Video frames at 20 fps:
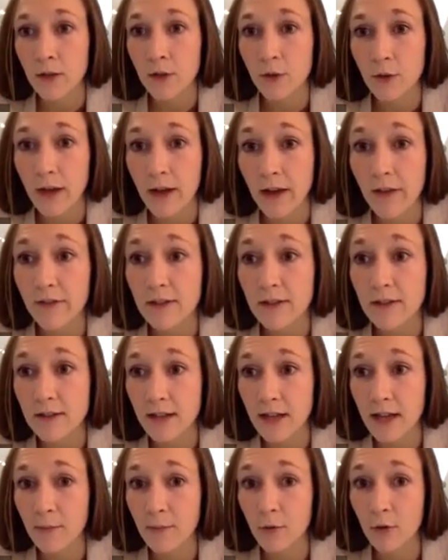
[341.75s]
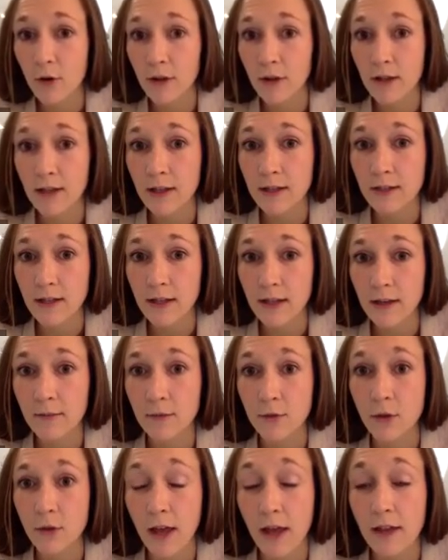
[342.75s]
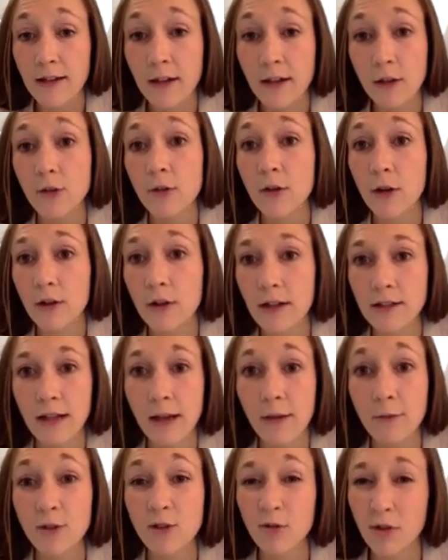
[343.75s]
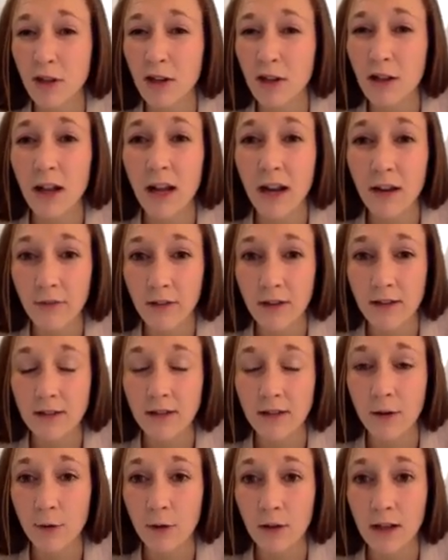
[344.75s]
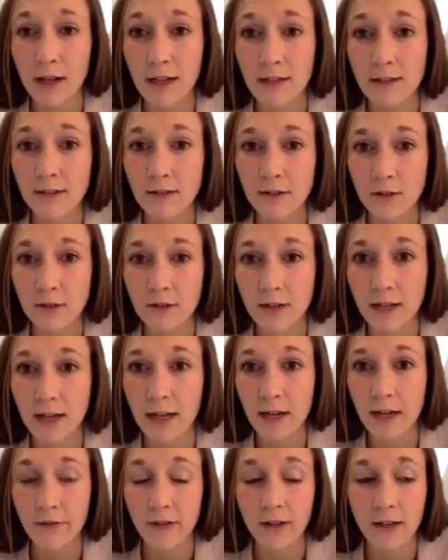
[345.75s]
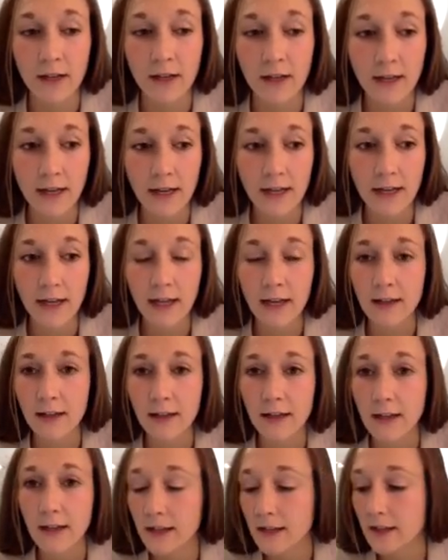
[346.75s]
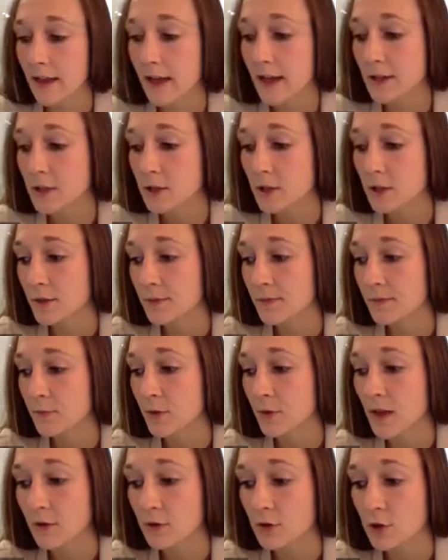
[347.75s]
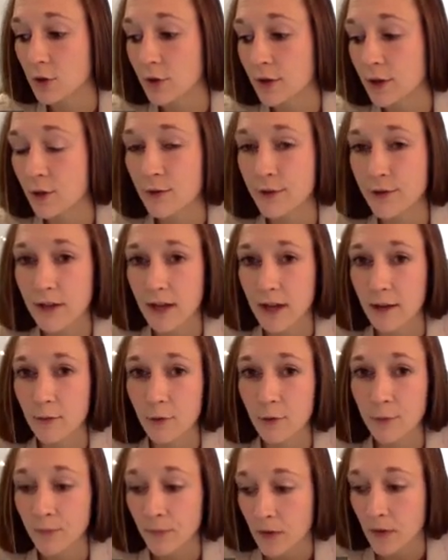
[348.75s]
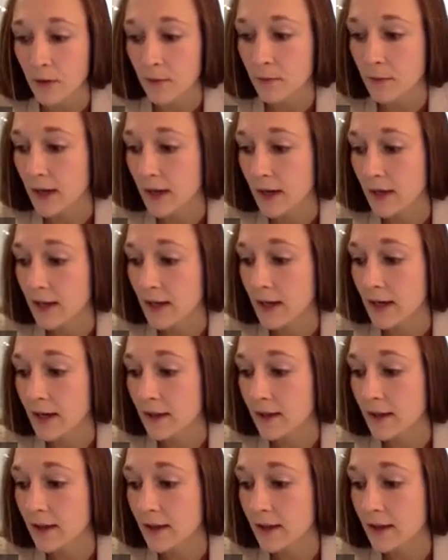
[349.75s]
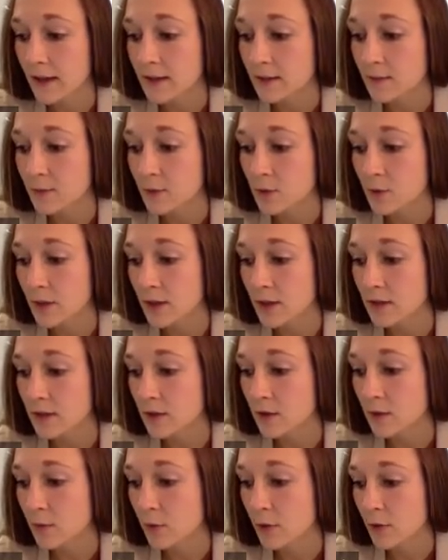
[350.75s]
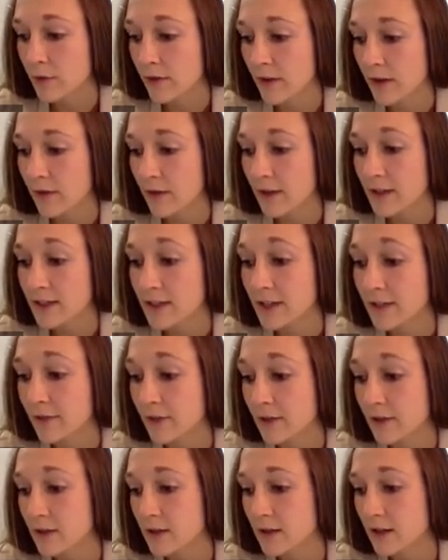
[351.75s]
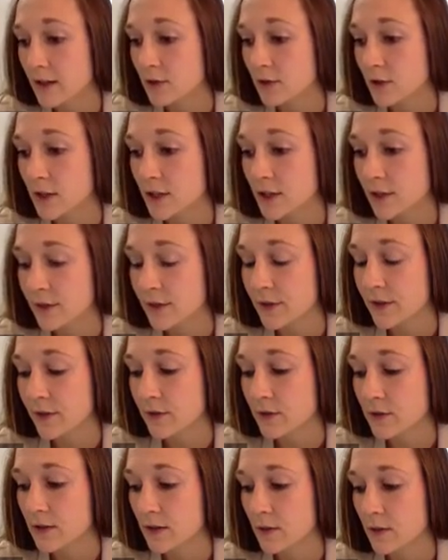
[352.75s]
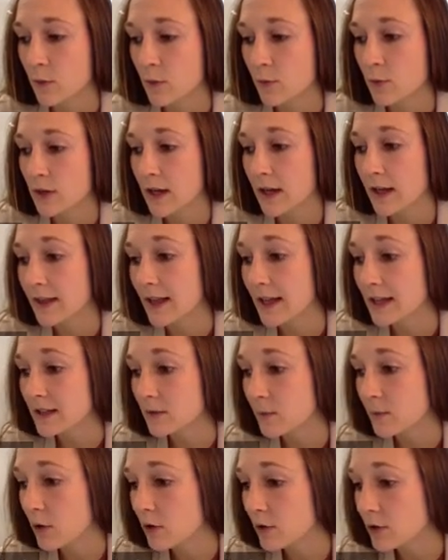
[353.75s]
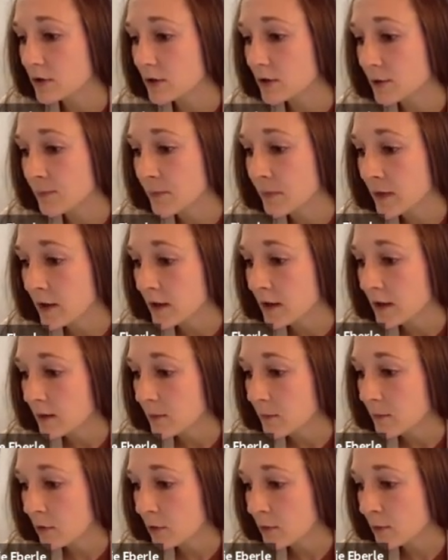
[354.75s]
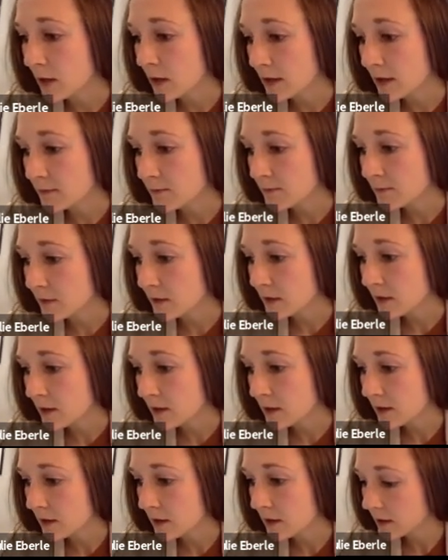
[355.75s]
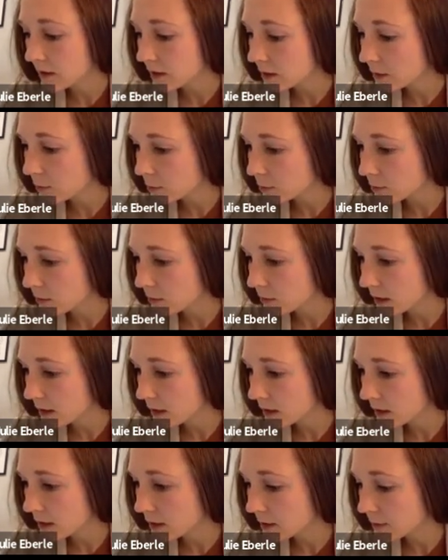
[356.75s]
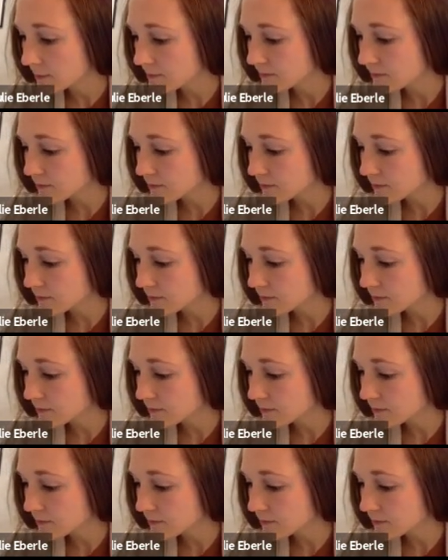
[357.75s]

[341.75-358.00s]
You'll have this table on the exam. So that's how you know. I was doing a lot of this, I realized, just kind of innately in lecture without showing you this table. But anything that's between 0.5, a difference, electronegativity difference, and 1.9, that's a polar. So polar bond. I think we're right here.